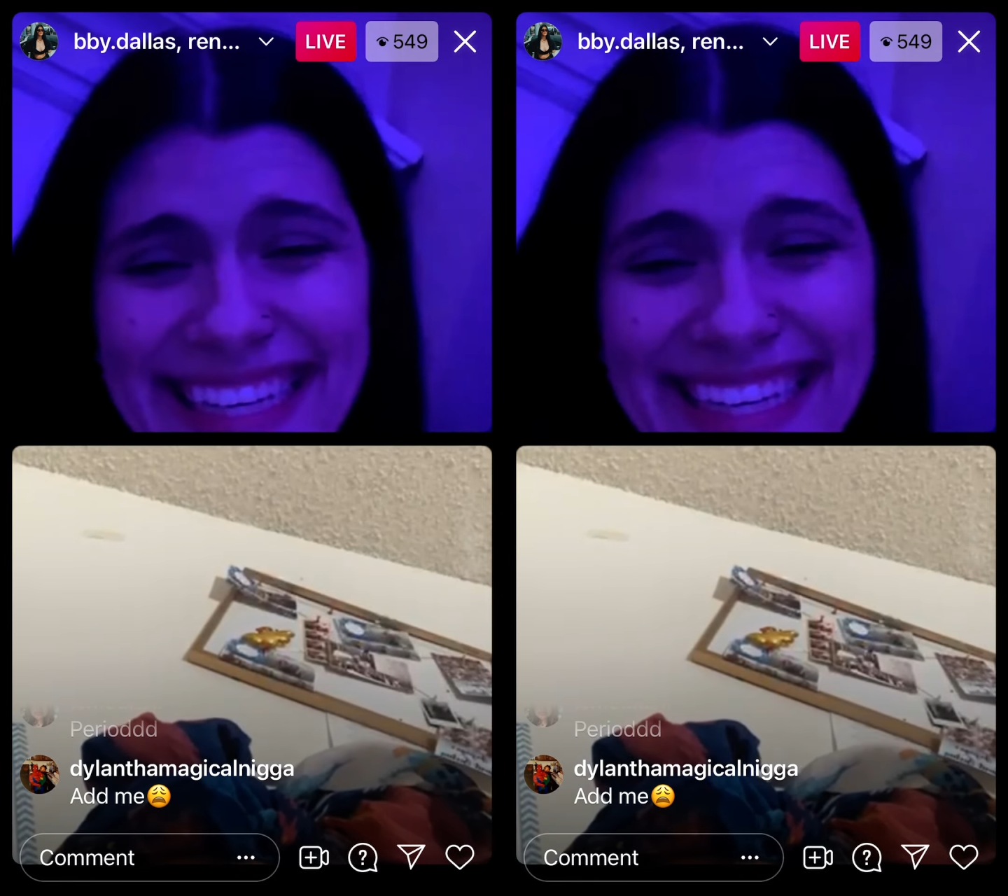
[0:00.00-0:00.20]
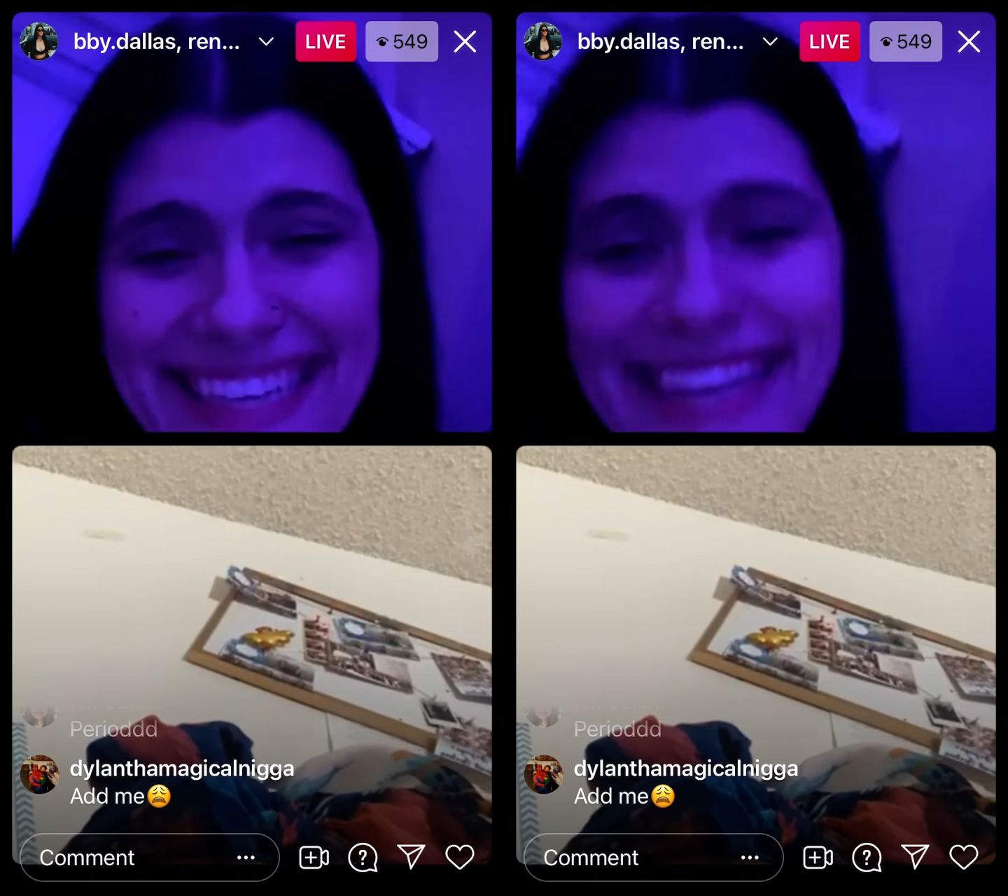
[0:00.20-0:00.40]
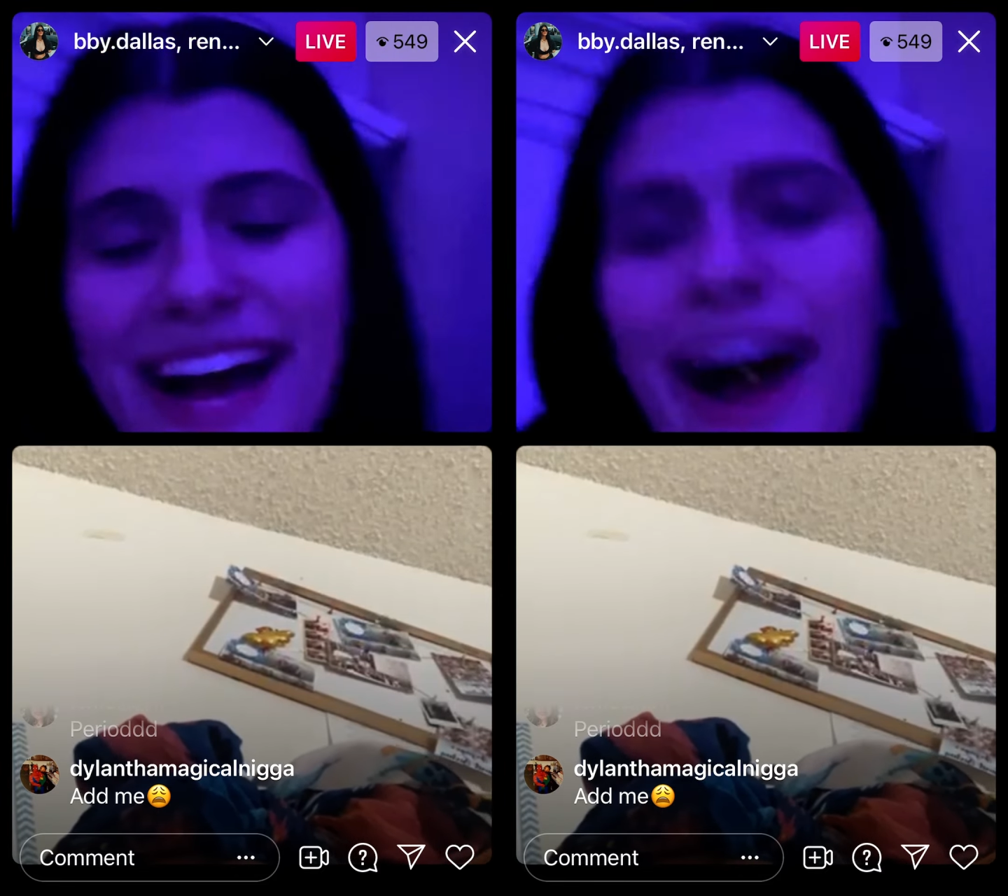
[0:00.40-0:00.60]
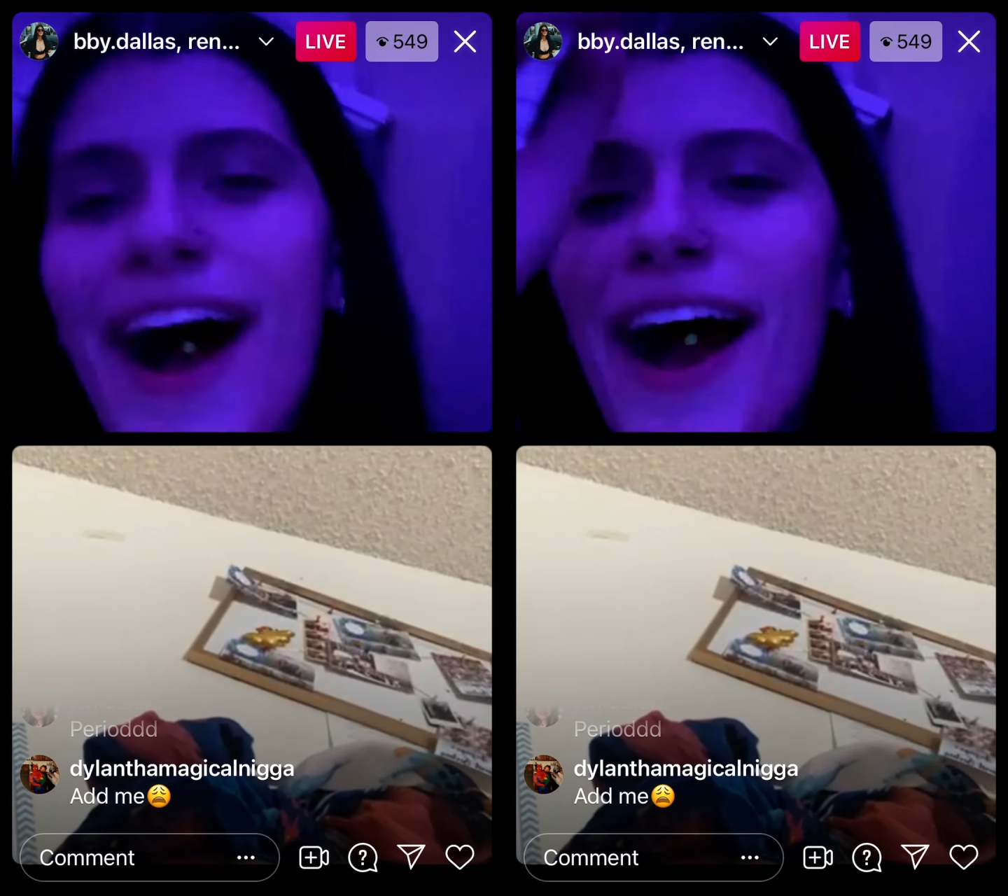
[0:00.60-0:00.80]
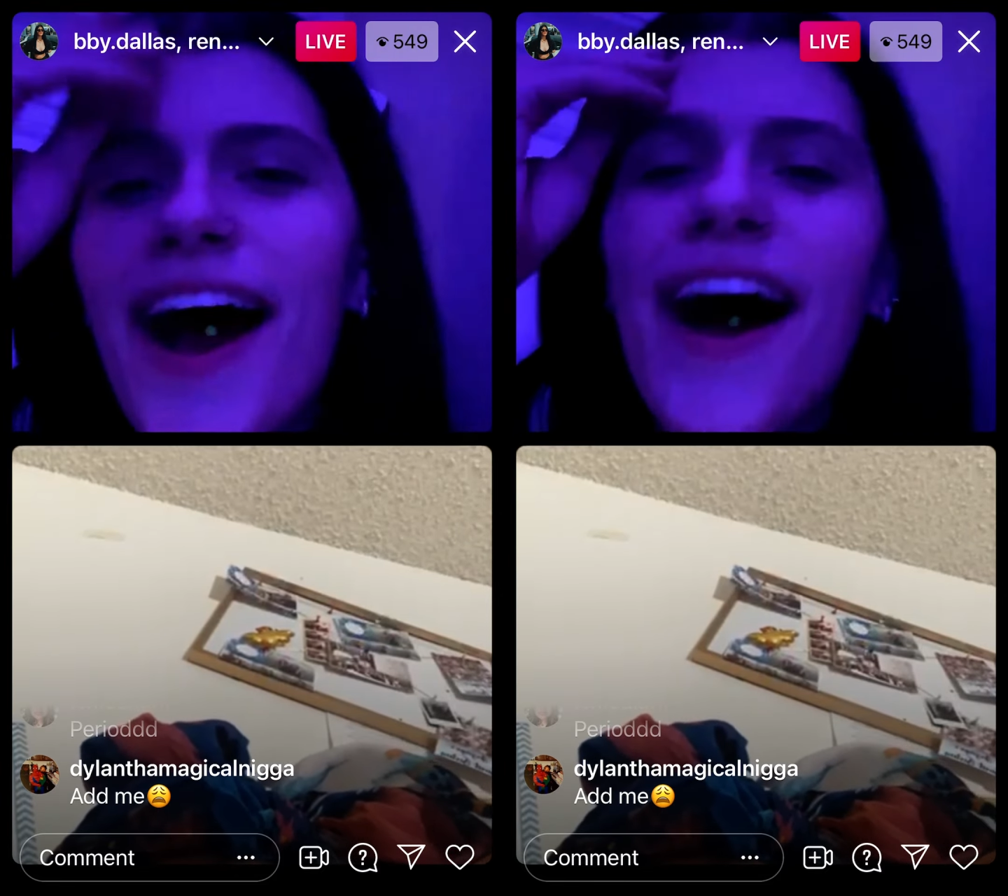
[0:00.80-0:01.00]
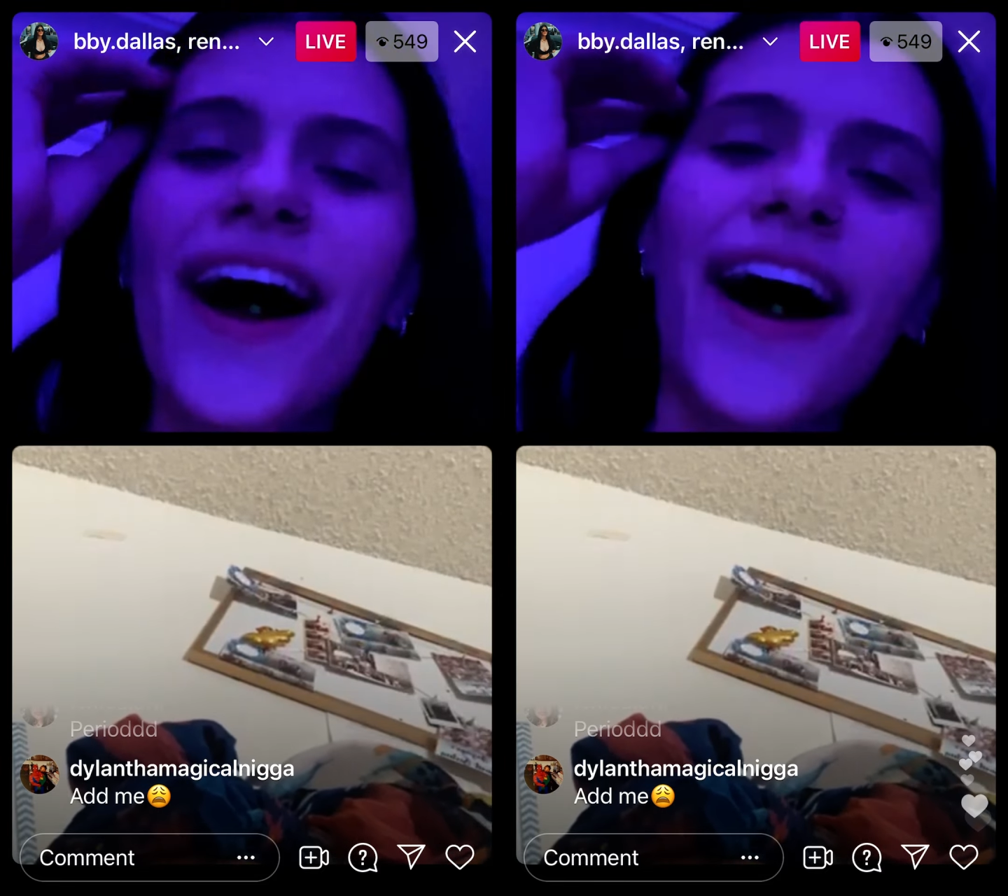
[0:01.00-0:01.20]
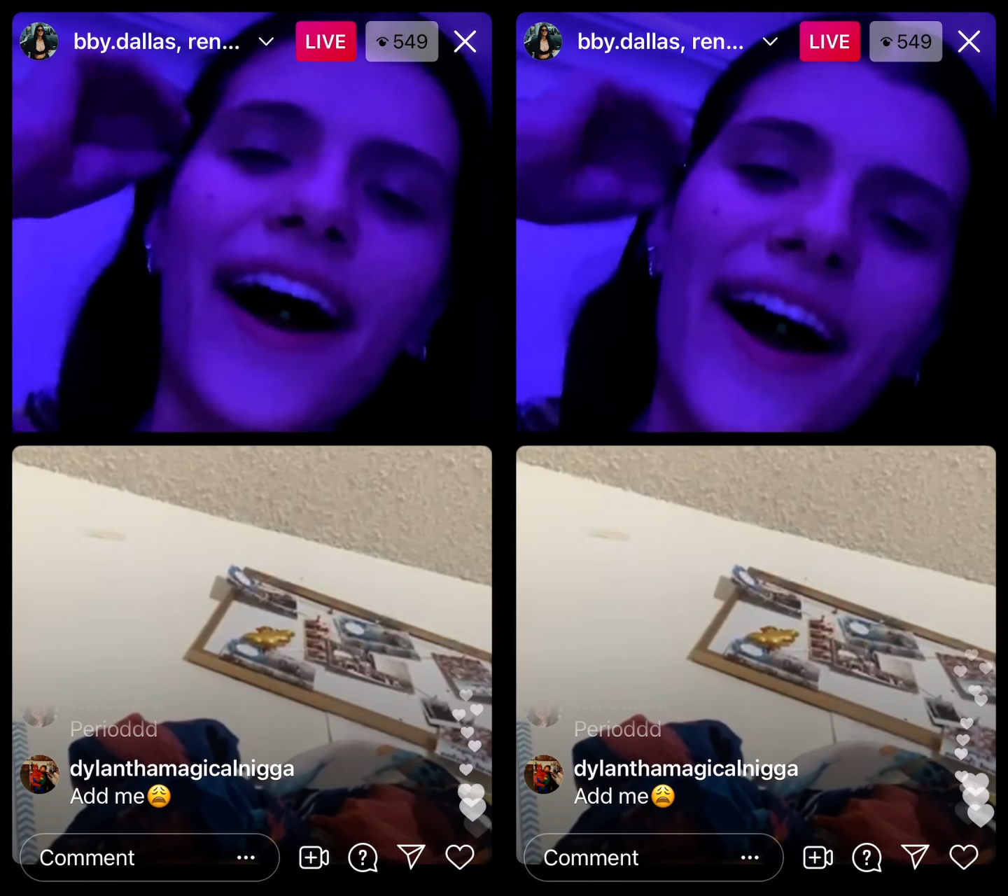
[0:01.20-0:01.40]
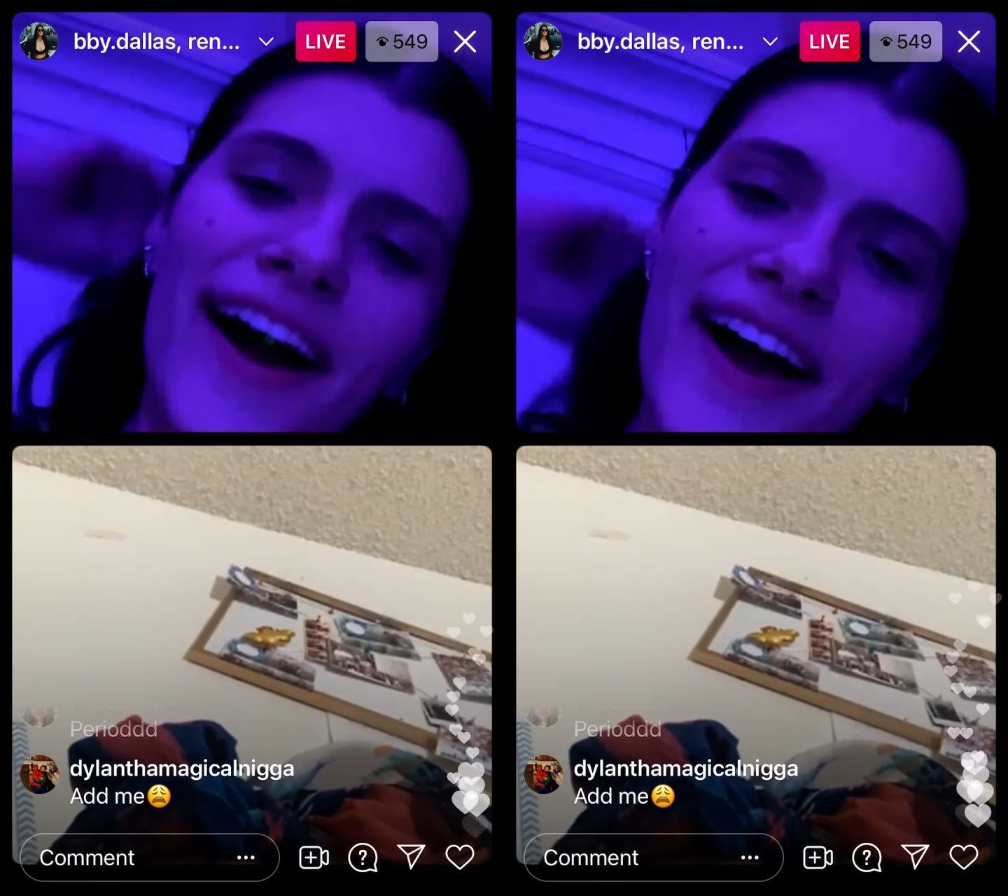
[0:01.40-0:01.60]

If she said it was AP, let it